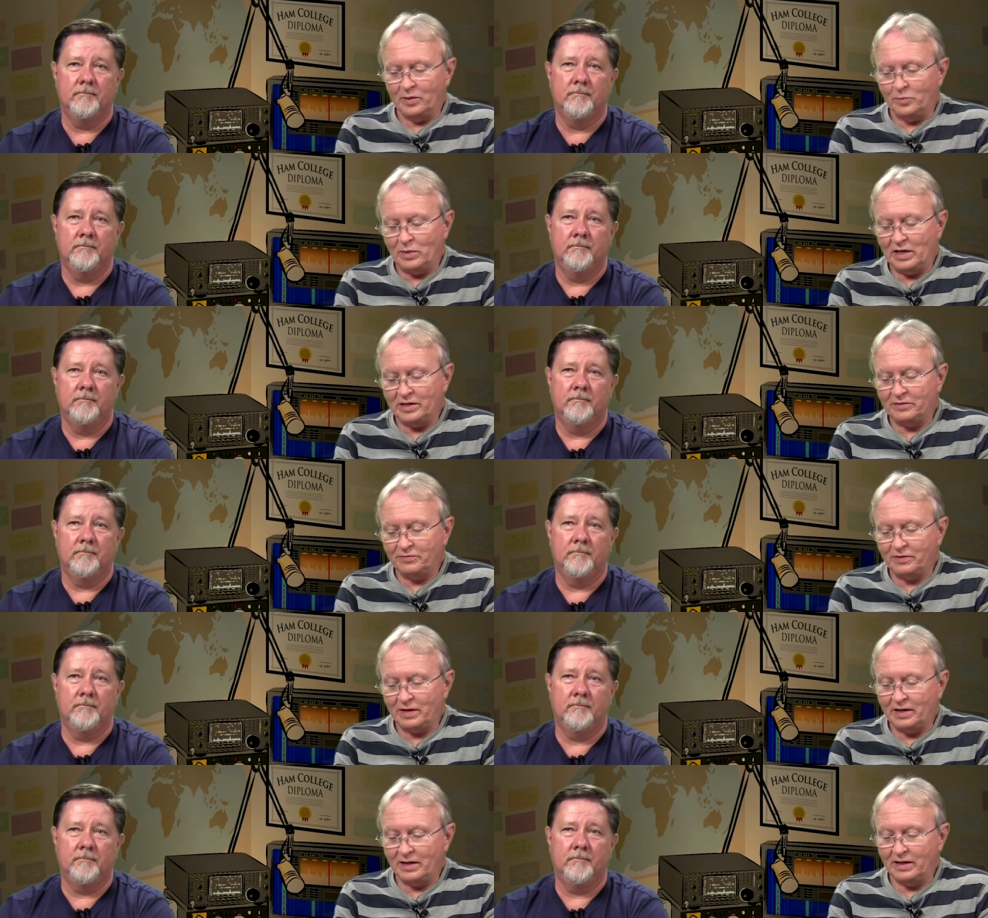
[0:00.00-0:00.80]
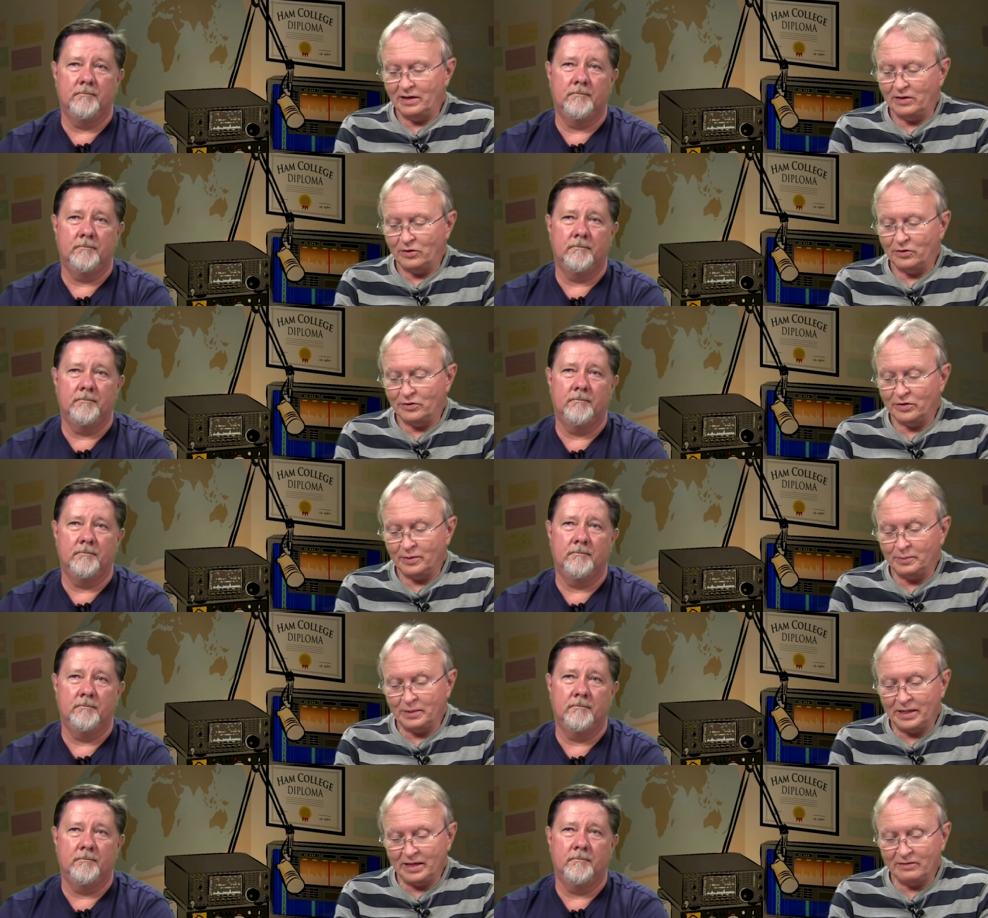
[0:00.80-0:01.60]
Speaker 1: modify or
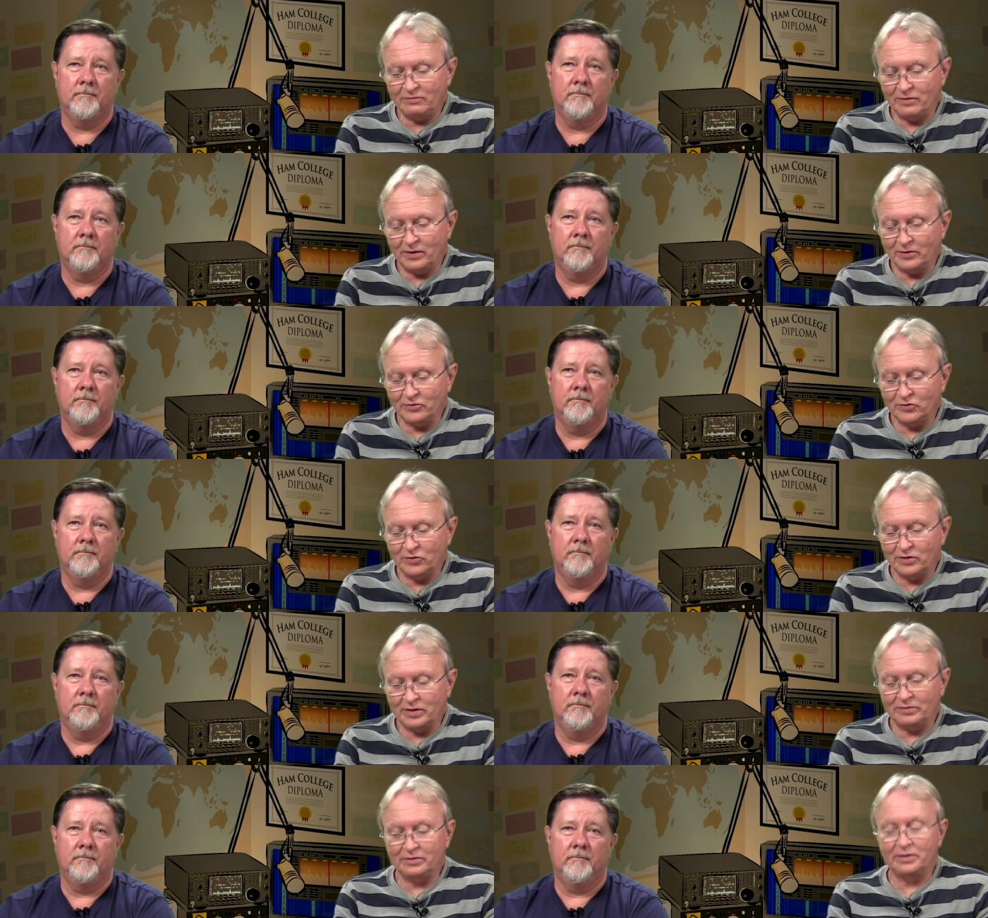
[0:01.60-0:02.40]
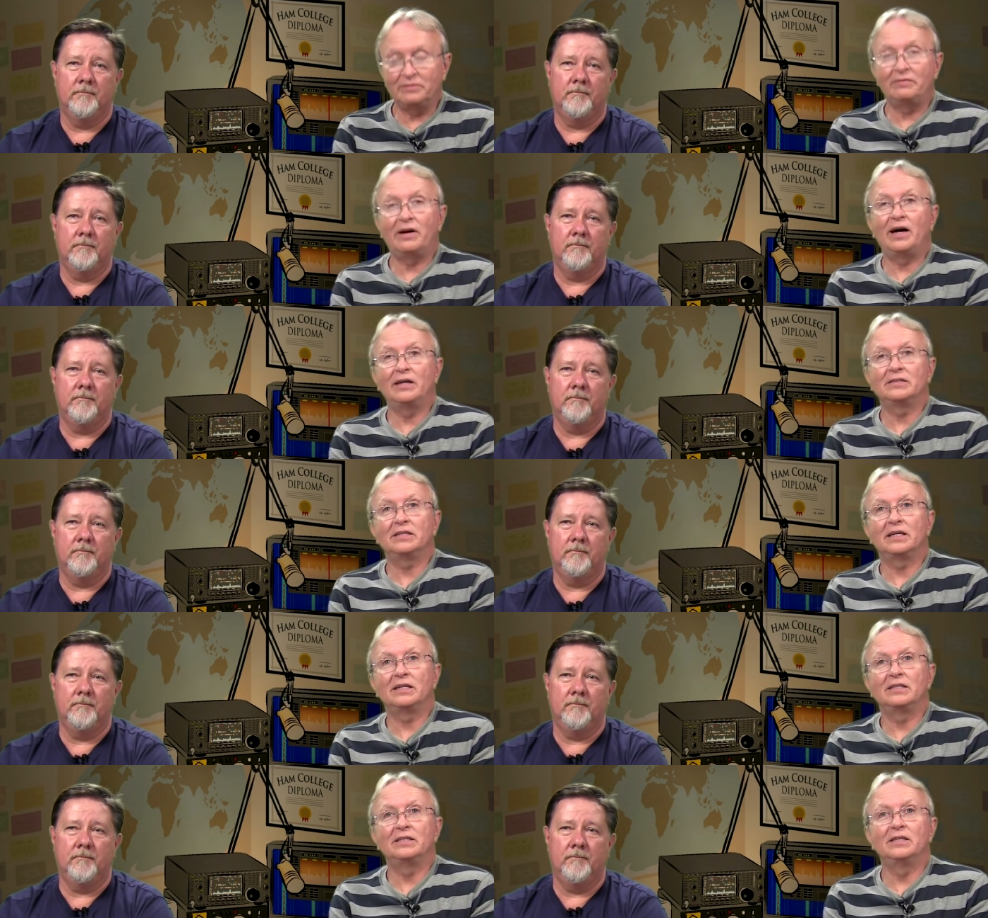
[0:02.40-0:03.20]
terminate functions of a device
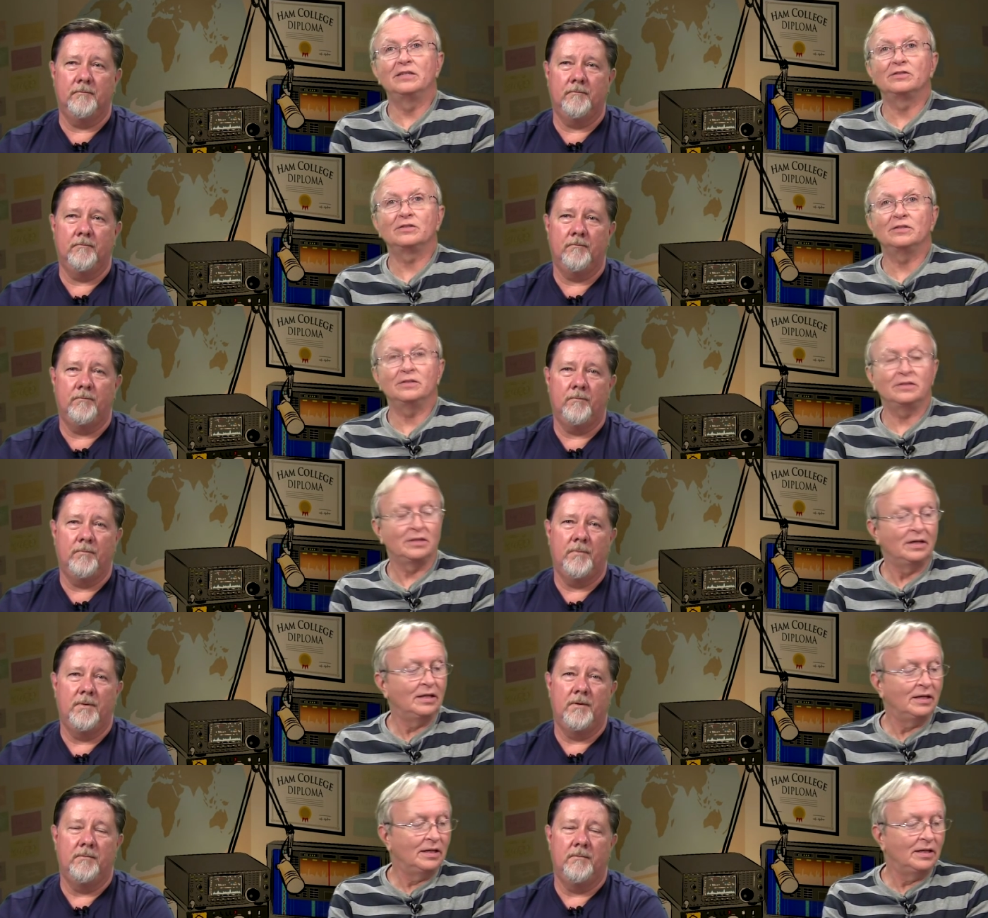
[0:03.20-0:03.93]
at a distance.